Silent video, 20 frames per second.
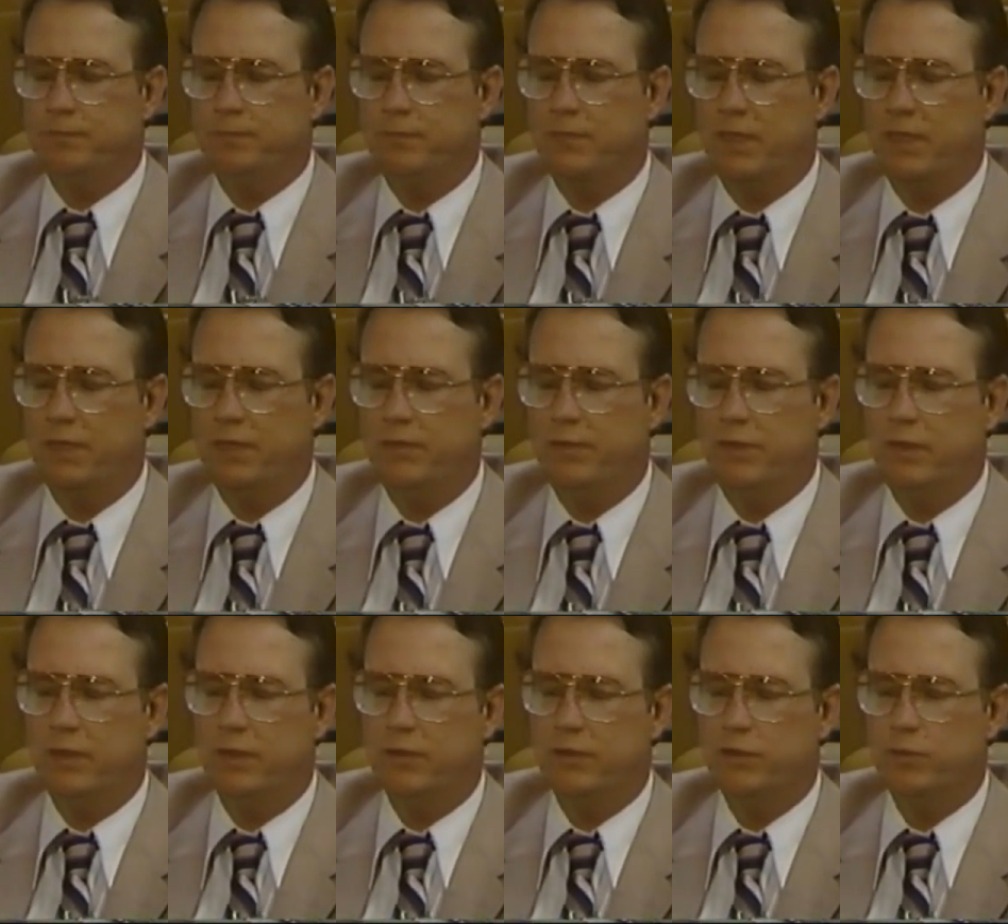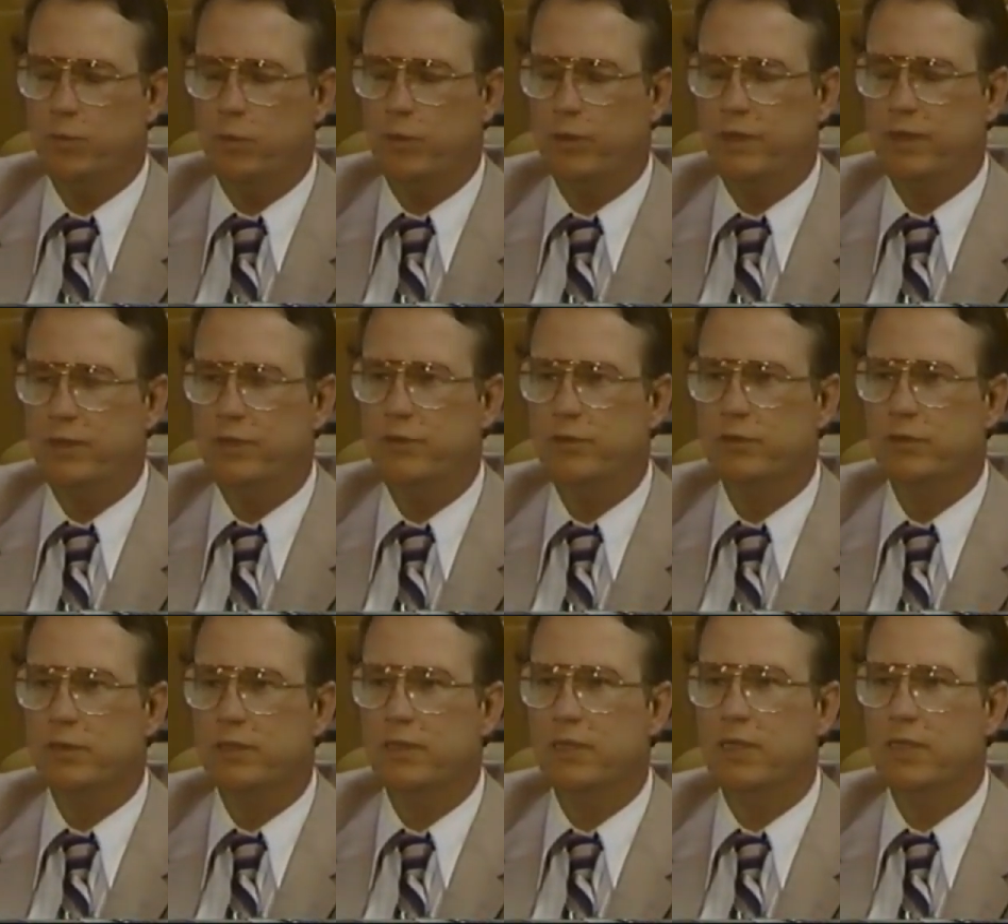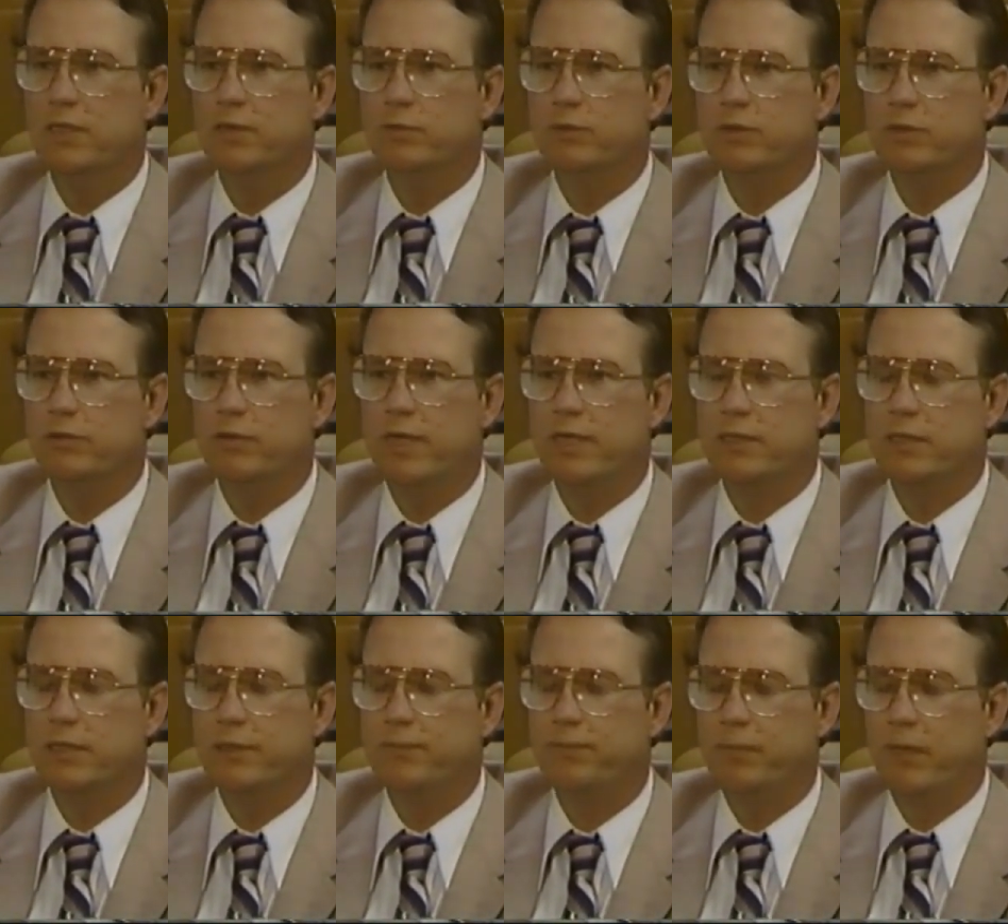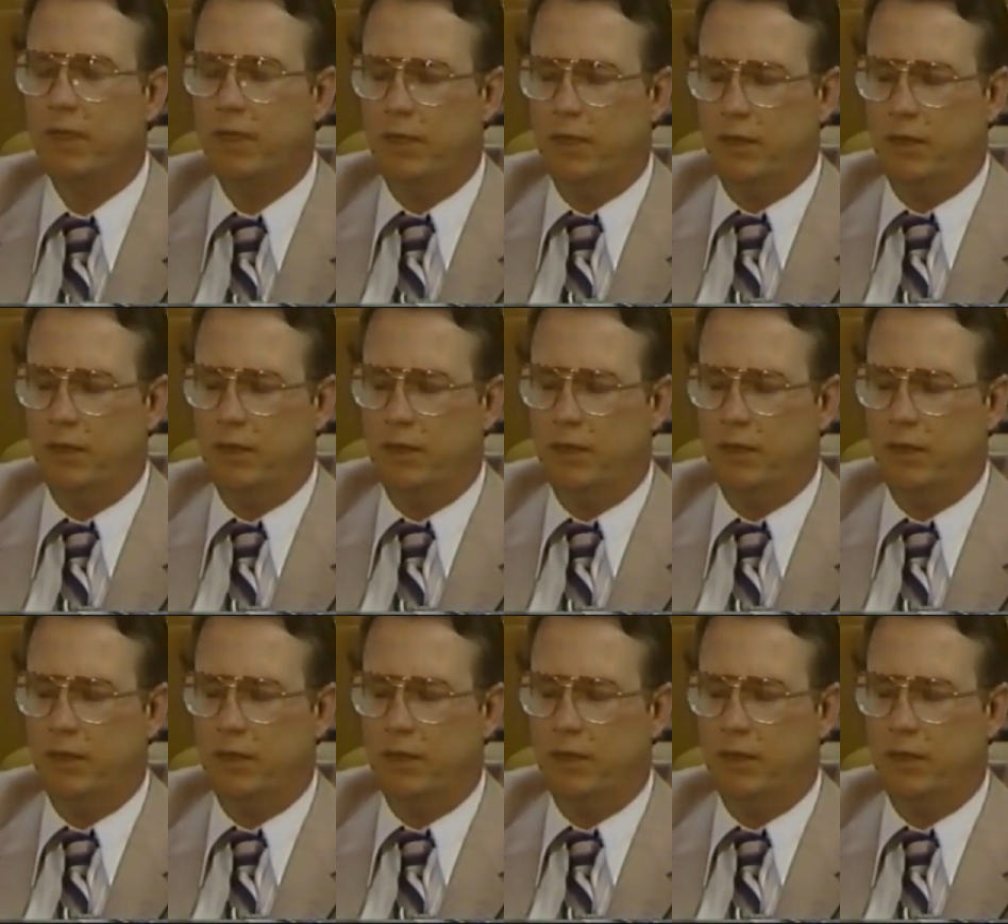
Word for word: in uh, the sport he usually does, which is wrestling.